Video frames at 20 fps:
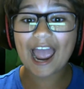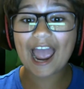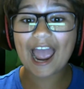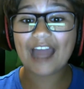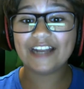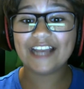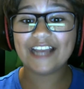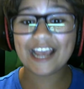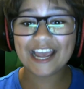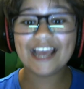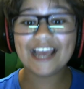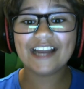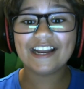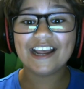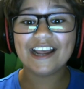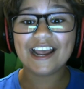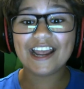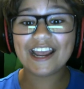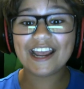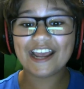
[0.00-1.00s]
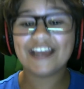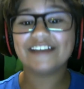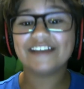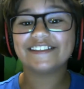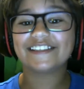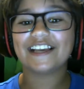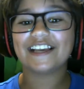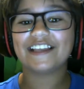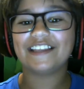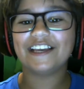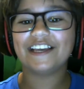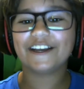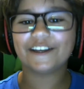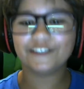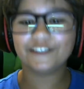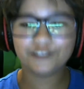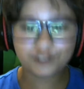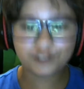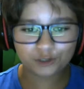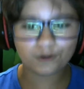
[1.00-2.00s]
and it is the
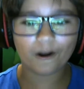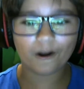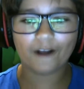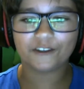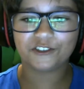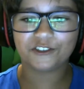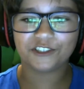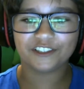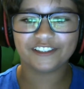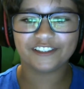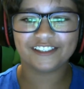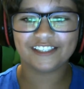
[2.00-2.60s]
construction